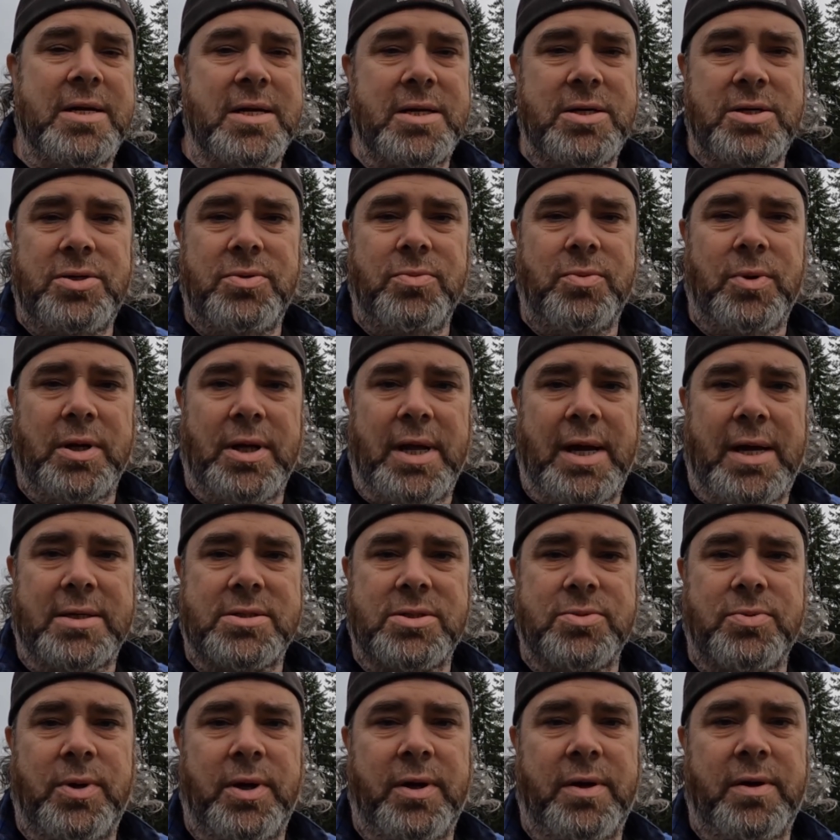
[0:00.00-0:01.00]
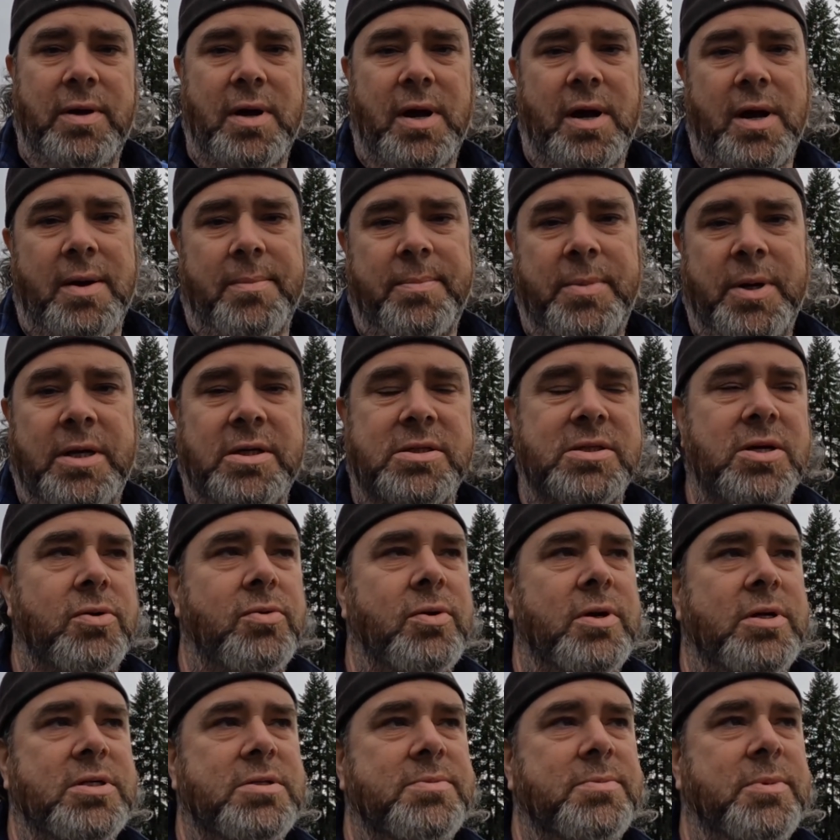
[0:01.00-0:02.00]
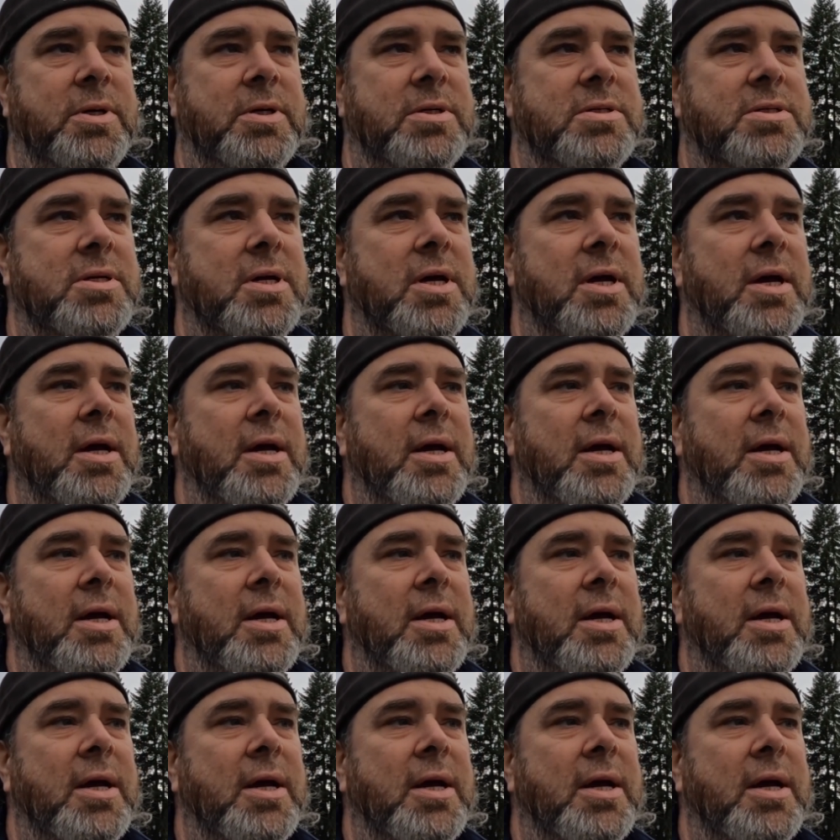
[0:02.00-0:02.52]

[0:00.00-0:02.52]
didn't do one last week because of Christmas,